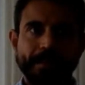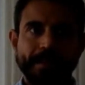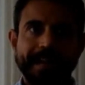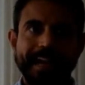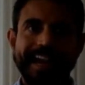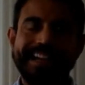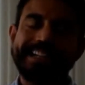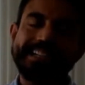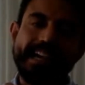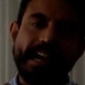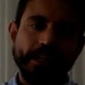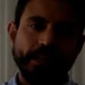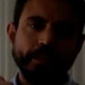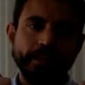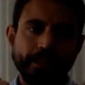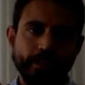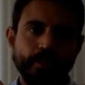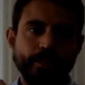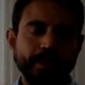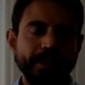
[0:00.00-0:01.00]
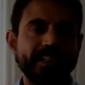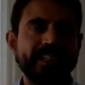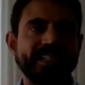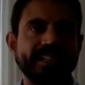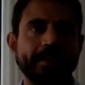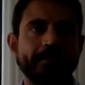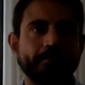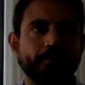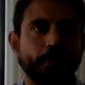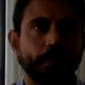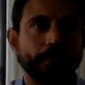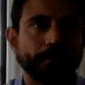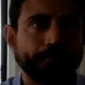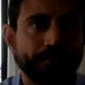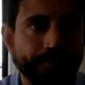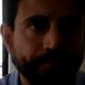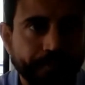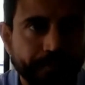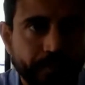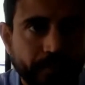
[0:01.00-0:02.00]
And it's actually really simple.
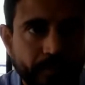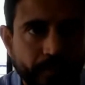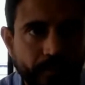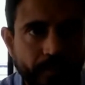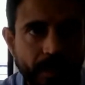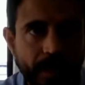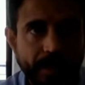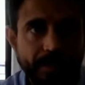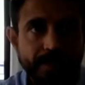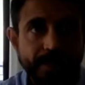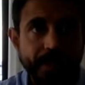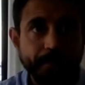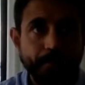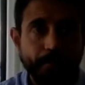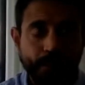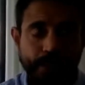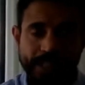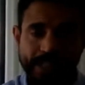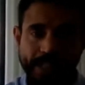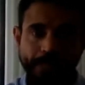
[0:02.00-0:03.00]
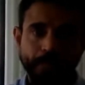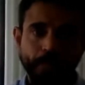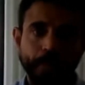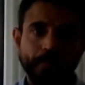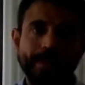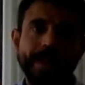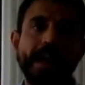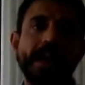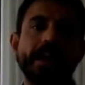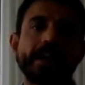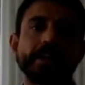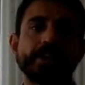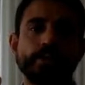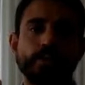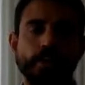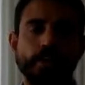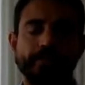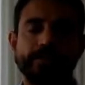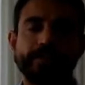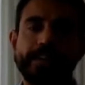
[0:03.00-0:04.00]
The principle behind
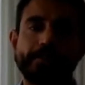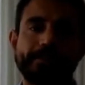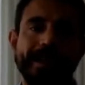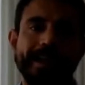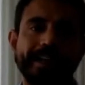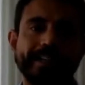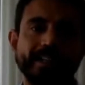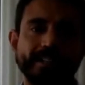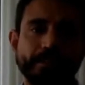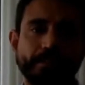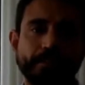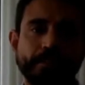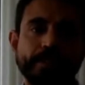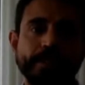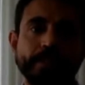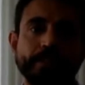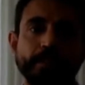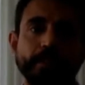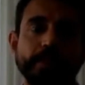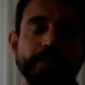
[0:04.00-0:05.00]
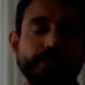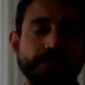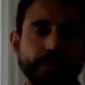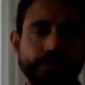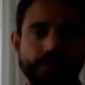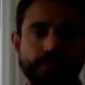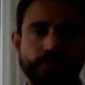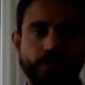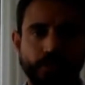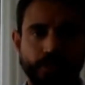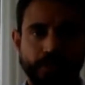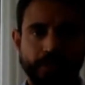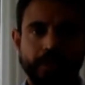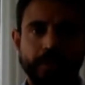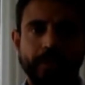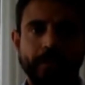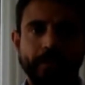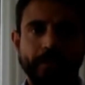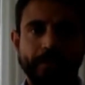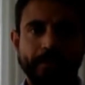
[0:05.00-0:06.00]
neurofeedback is the principle of control.
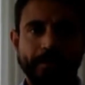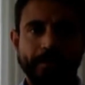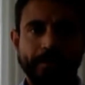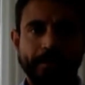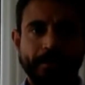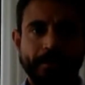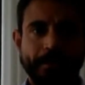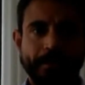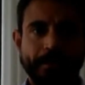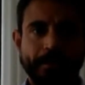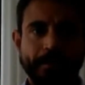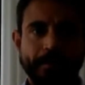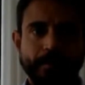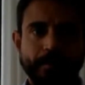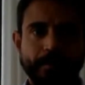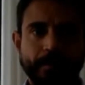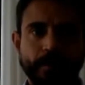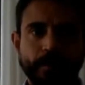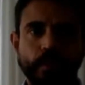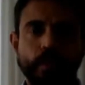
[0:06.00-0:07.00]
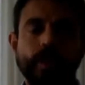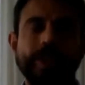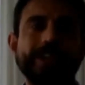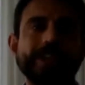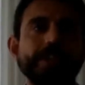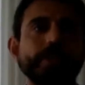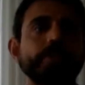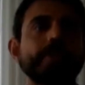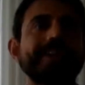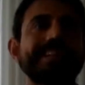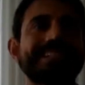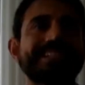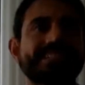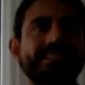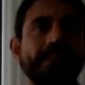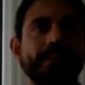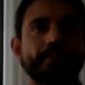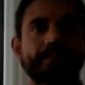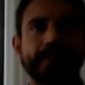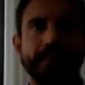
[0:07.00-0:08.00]
When you eat
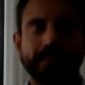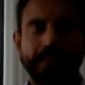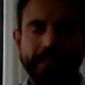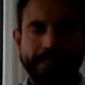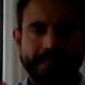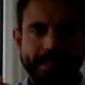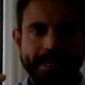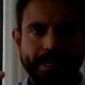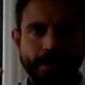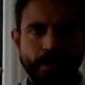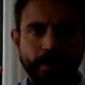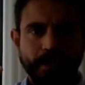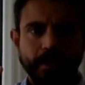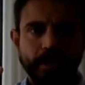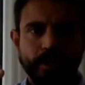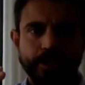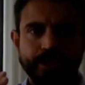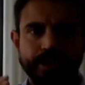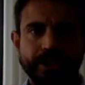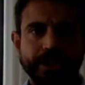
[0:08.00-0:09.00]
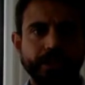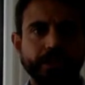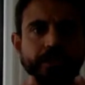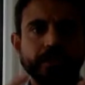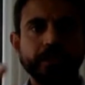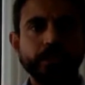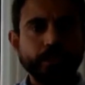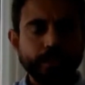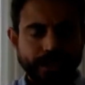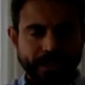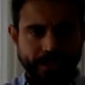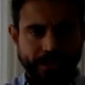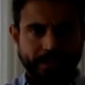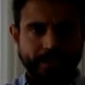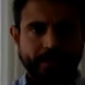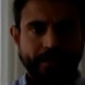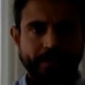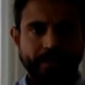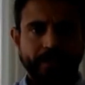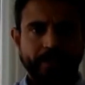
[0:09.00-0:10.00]
something, let's say you're allergic to gluten
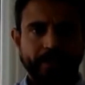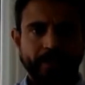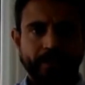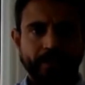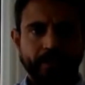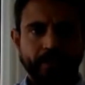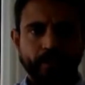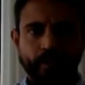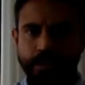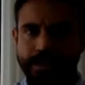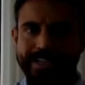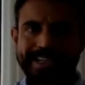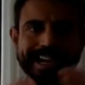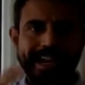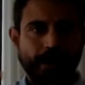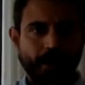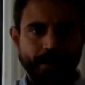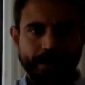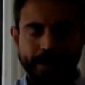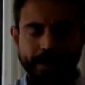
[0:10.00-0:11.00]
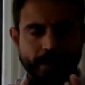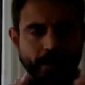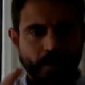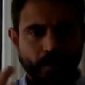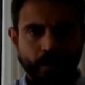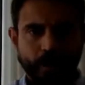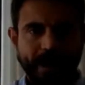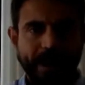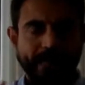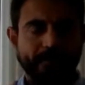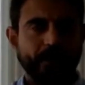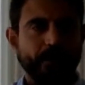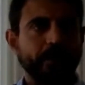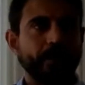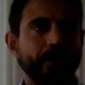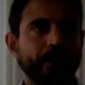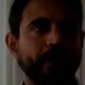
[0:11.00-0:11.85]
or dairy or whatever,